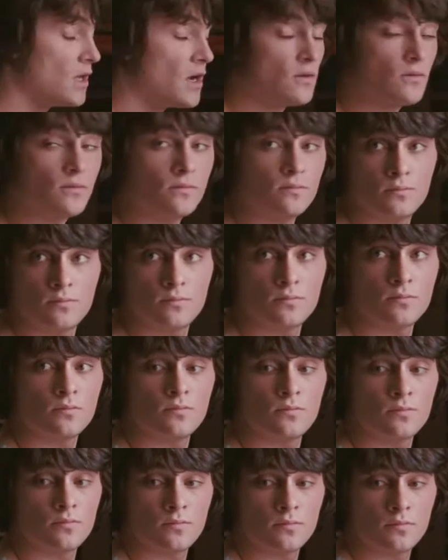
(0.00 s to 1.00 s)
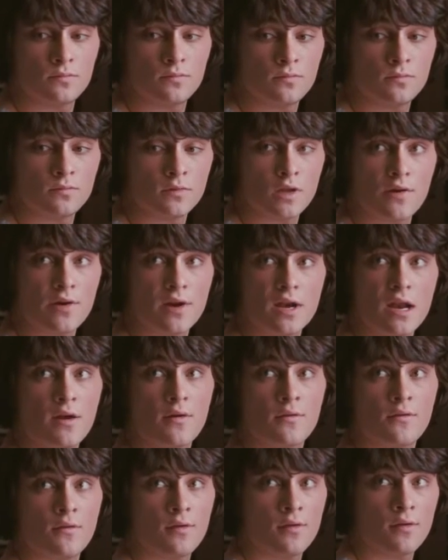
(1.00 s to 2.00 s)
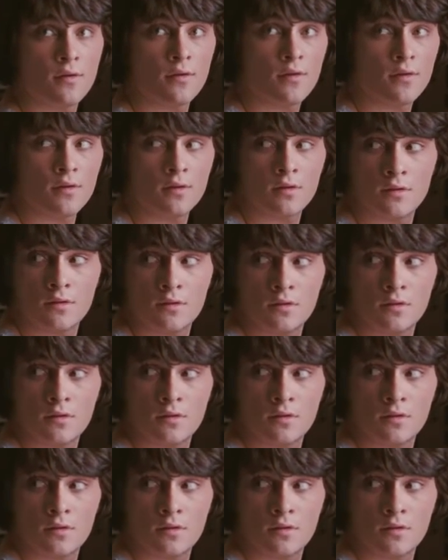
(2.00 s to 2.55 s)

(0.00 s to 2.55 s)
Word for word: No. Not right now. You